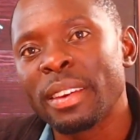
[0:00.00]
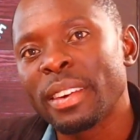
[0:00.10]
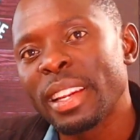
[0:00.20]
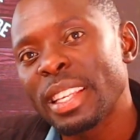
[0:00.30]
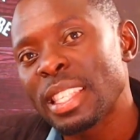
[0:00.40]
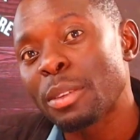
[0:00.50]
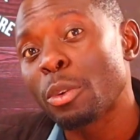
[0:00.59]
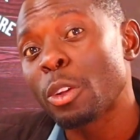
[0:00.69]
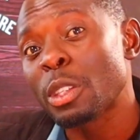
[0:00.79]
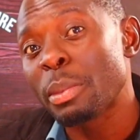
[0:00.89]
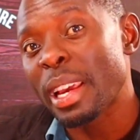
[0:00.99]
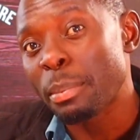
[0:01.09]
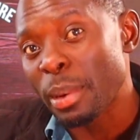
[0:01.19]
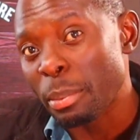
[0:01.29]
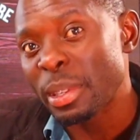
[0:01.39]
real estate will also be
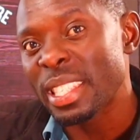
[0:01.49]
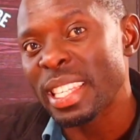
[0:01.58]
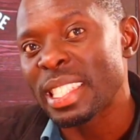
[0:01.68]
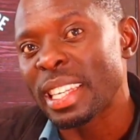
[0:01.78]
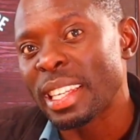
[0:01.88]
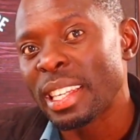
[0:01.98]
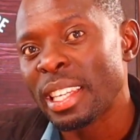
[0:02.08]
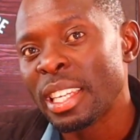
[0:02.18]
appreciating.